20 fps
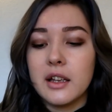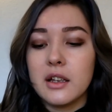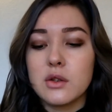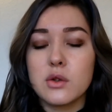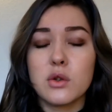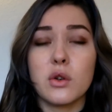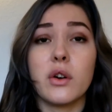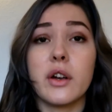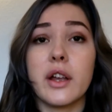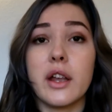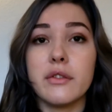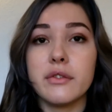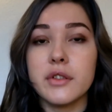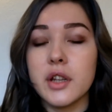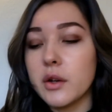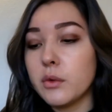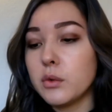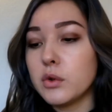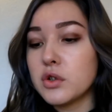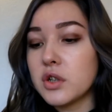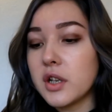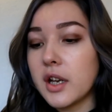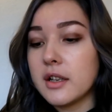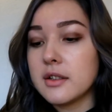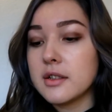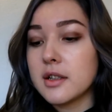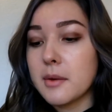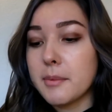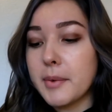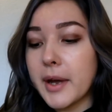So if they would
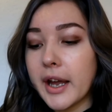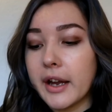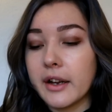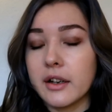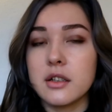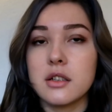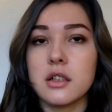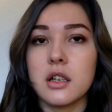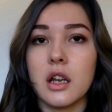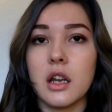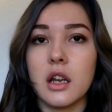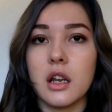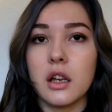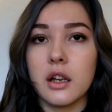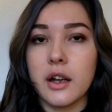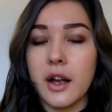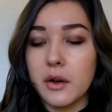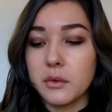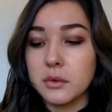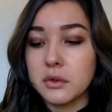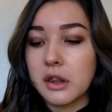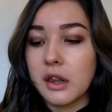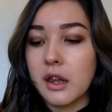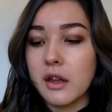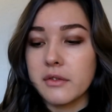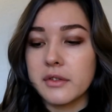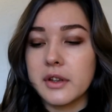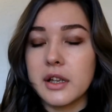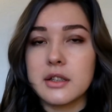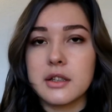change the packaging, I would
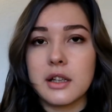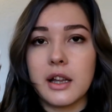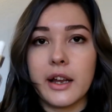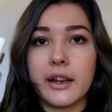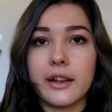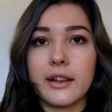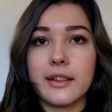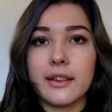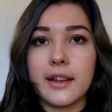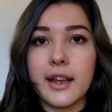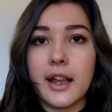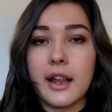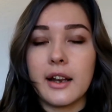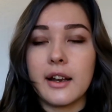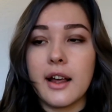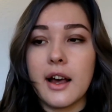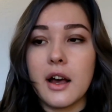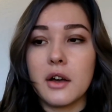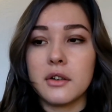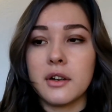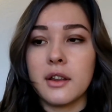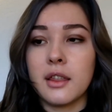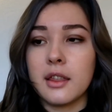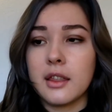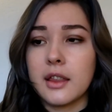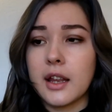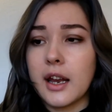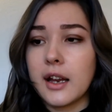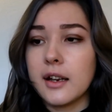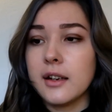give this like a 10 out of
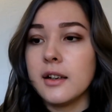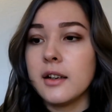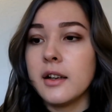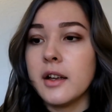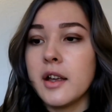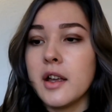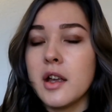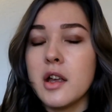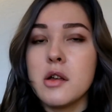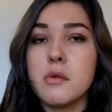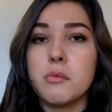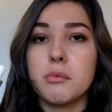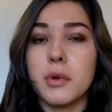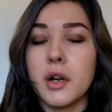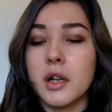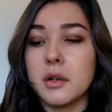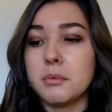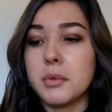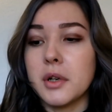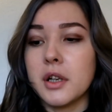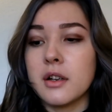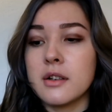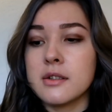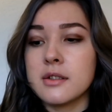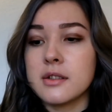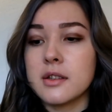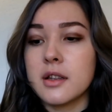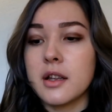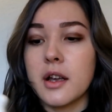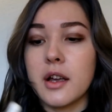10. But
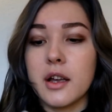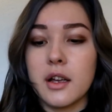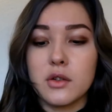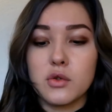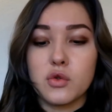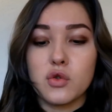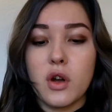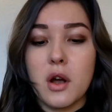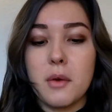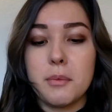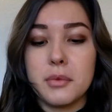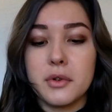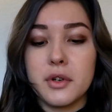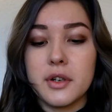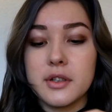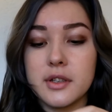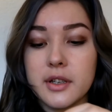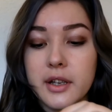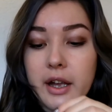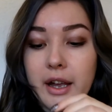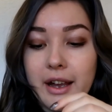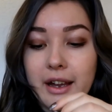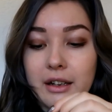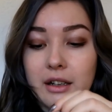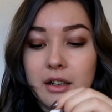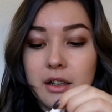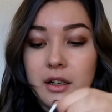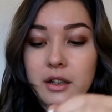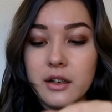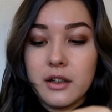because the dropper is
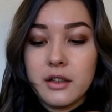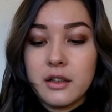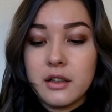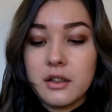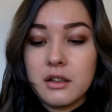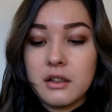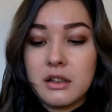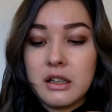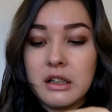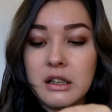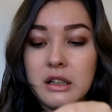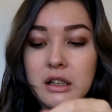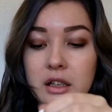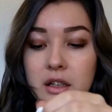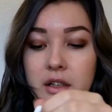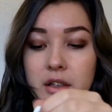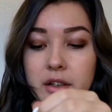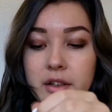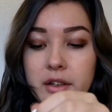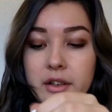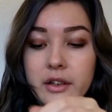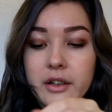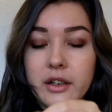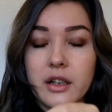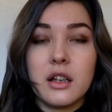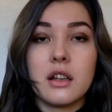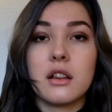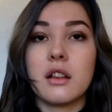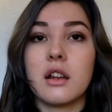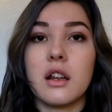kinda,
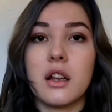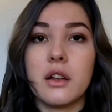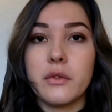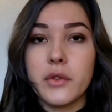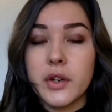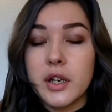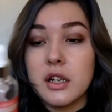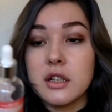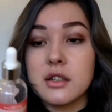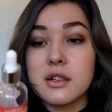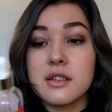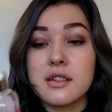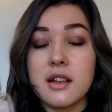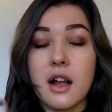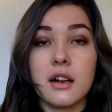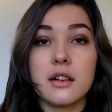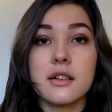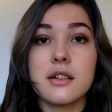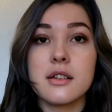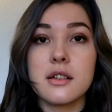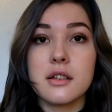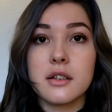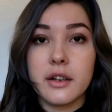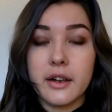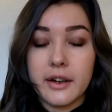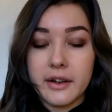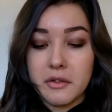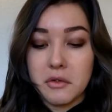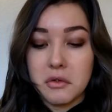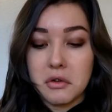it really sucks,
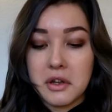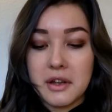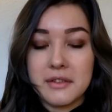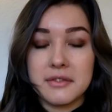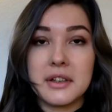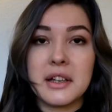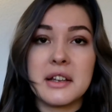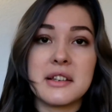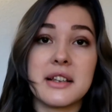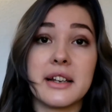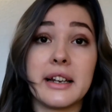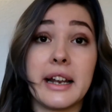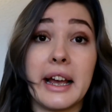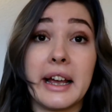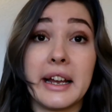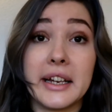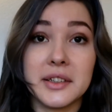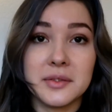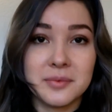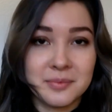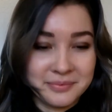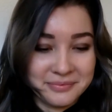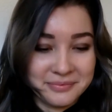I will give this a 9.